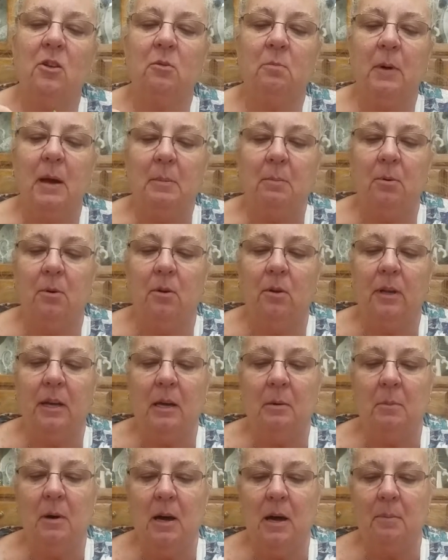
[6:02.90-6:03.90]
by pulling
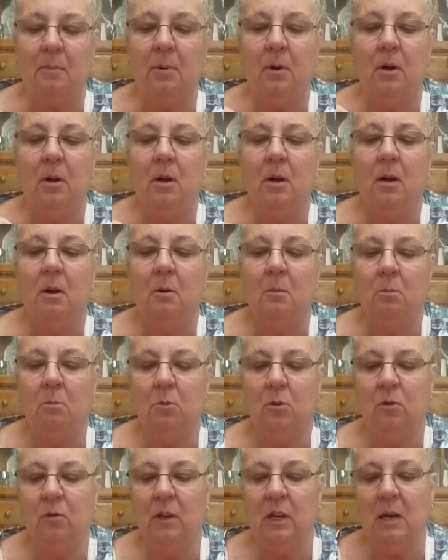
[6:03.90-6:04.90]
them up,
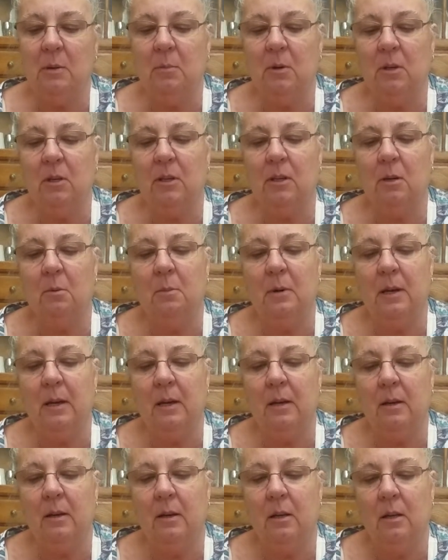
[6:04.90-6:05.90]
moving them a little
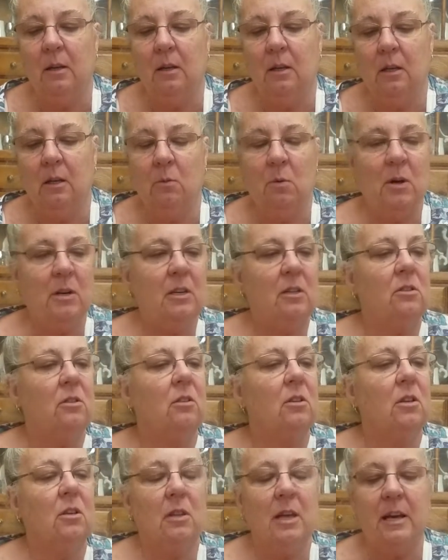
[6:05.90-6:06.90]
bit. You want it to
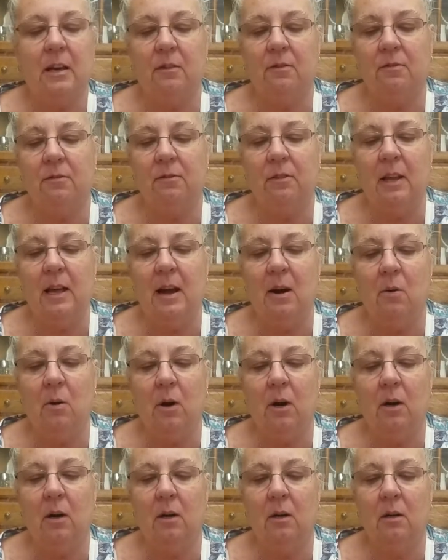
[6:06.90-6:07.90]
look like a
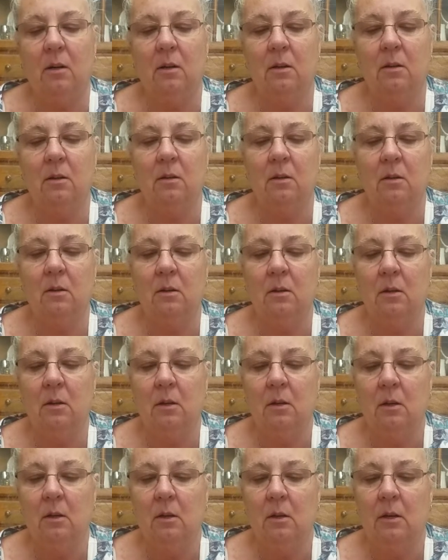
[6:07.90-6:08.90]
flower.
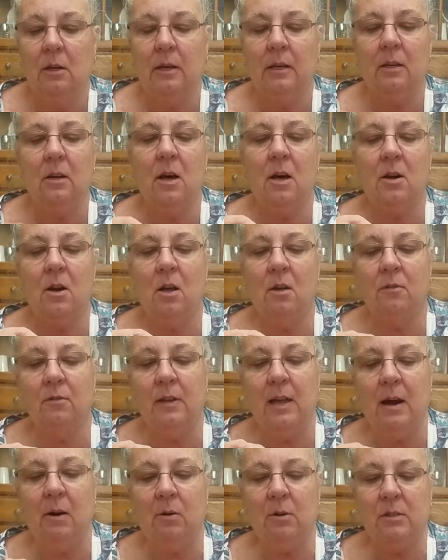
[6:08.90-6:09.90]
And not all
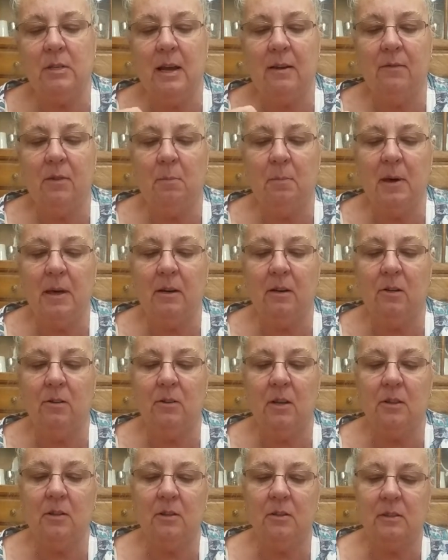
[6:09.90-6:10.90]
flowers have the petals
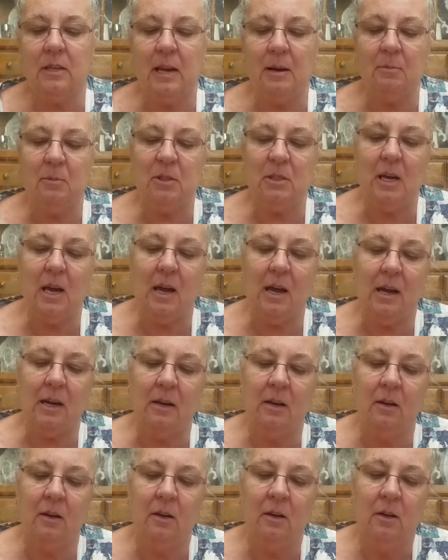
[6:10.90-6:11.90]
on the same
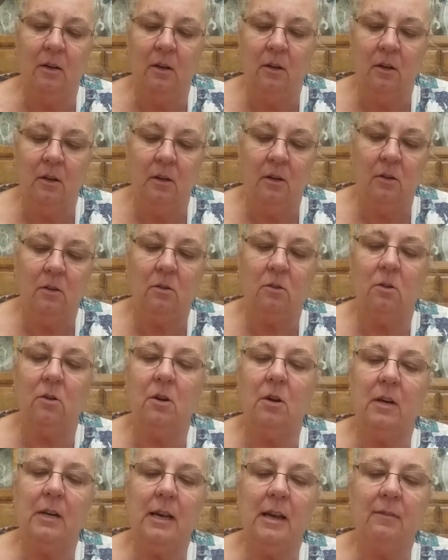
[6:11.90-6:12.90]
side. So you're
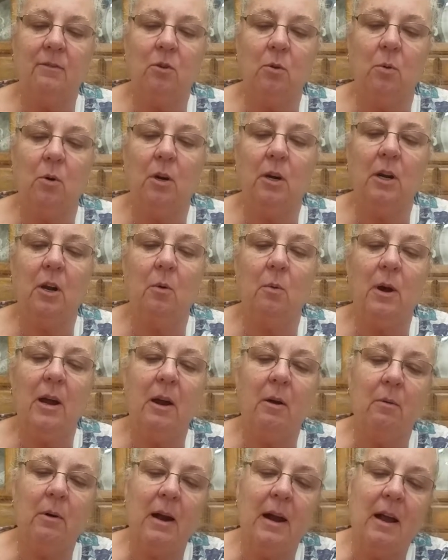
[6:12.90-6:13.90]
going to have to work your way
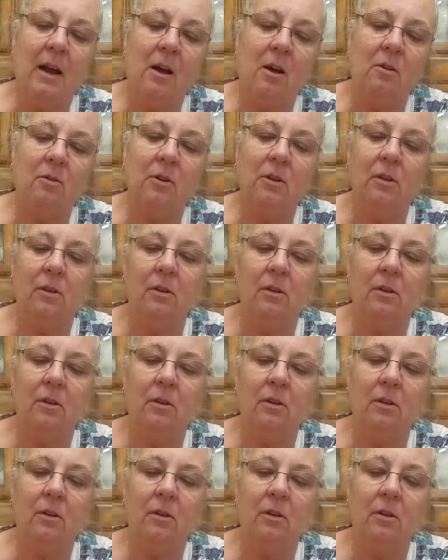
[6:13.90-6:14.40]
around,